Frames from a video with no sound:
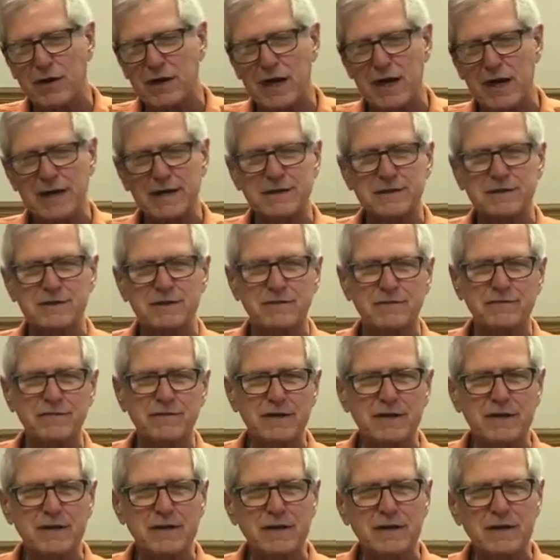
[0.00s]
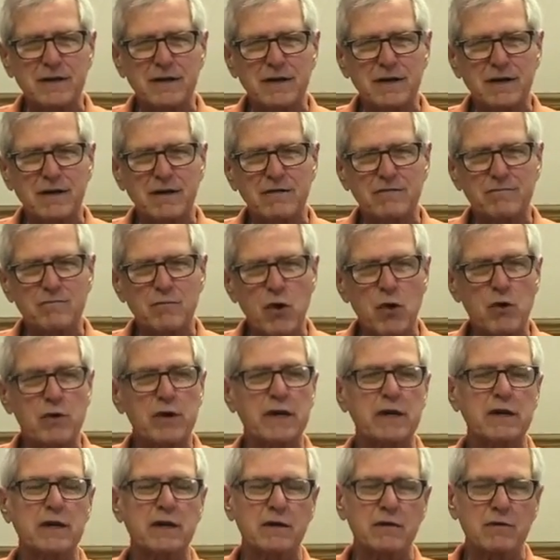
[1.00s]
kinds of
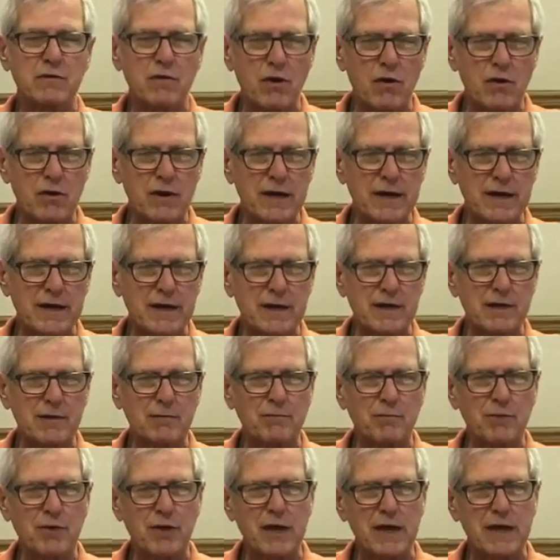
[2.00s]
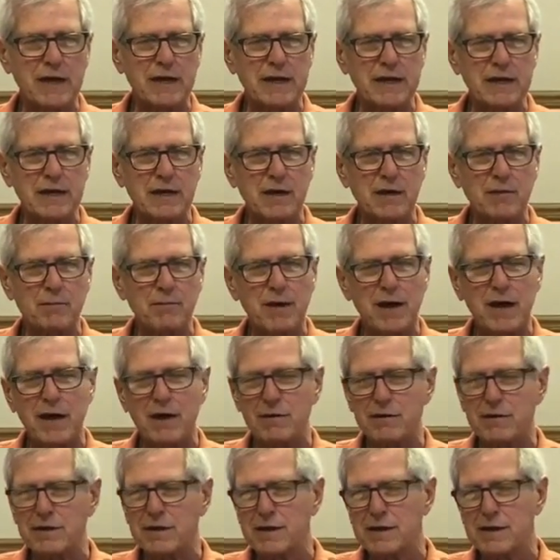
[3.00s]
moaning and groaning and complaining
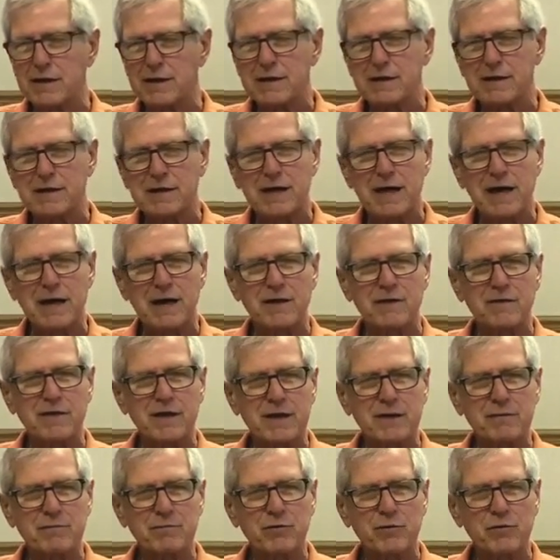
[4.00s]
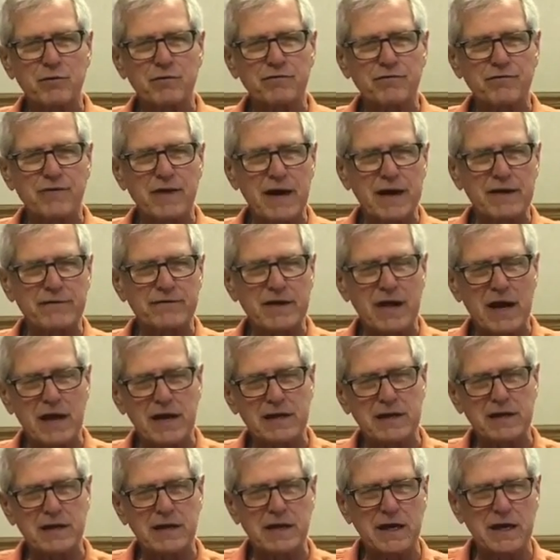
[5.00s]
about how they improve
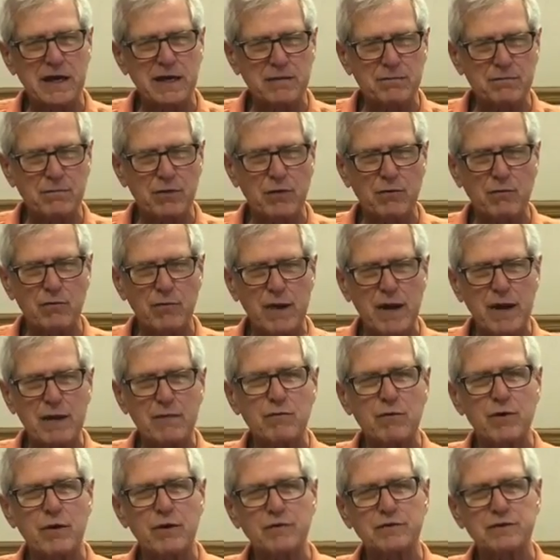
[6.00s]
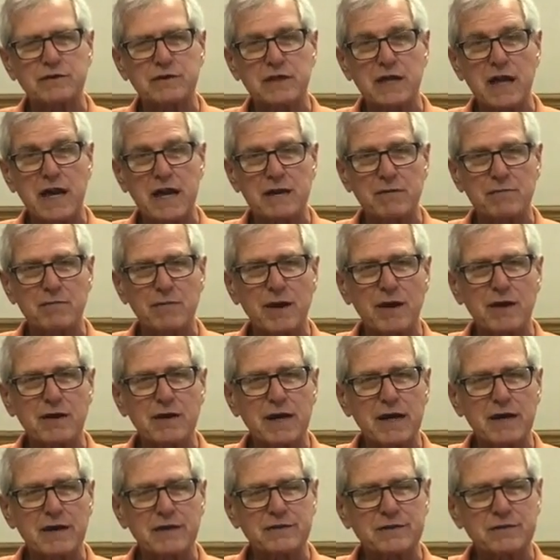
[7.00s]
598, but Rant Road's a nightmare
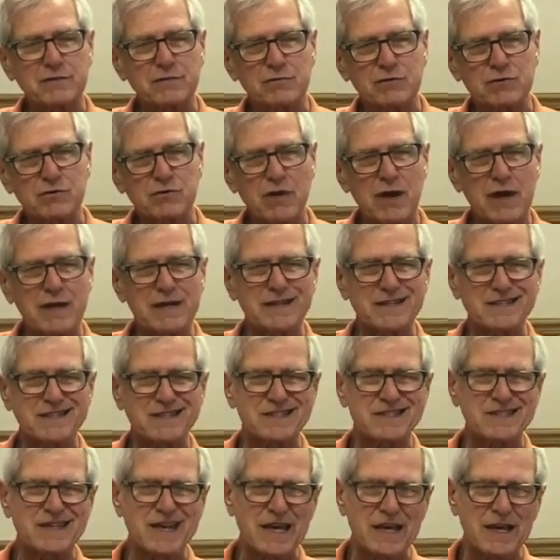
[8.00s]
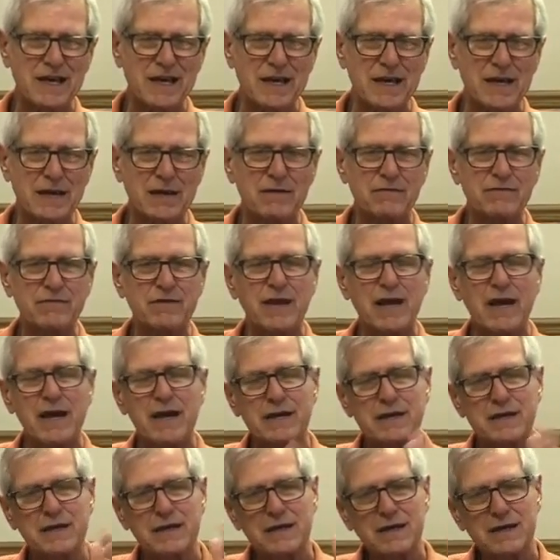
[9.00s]
now. So we're trying to stay ahead of
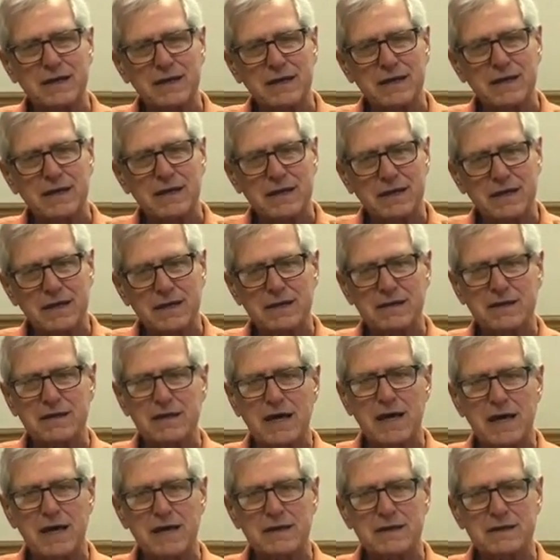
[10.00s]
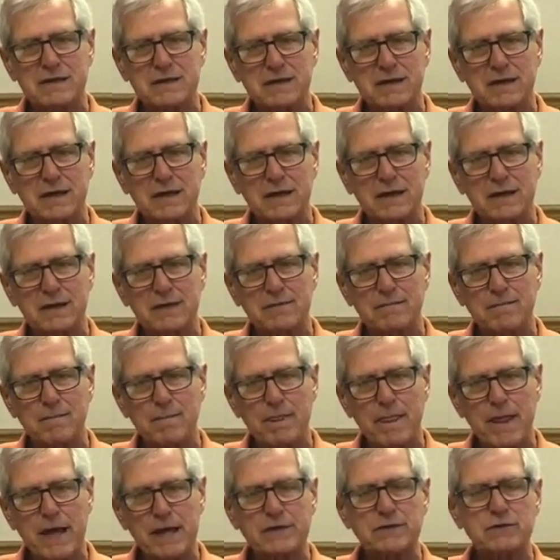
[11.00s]
that, get that
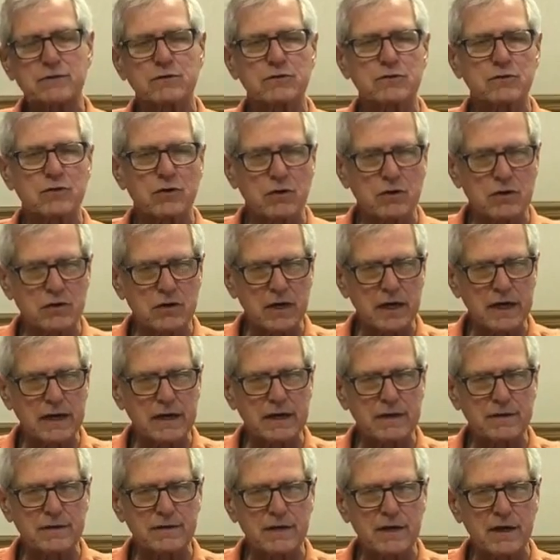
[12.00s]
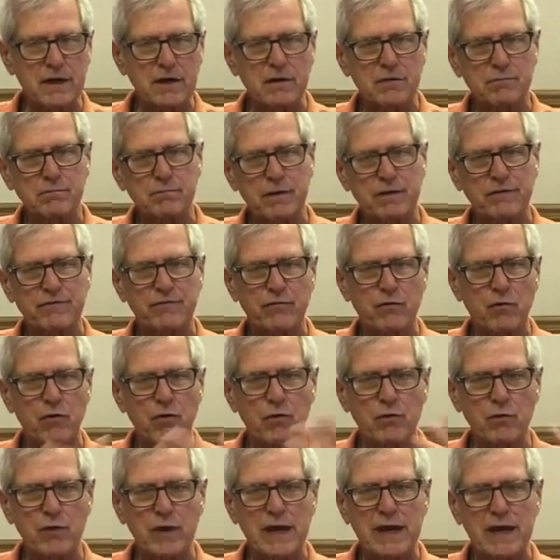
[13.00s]
extra turn lane in there
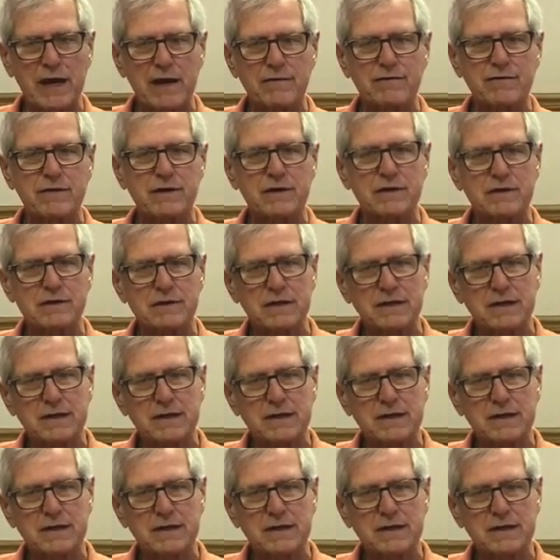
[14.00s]
before we have the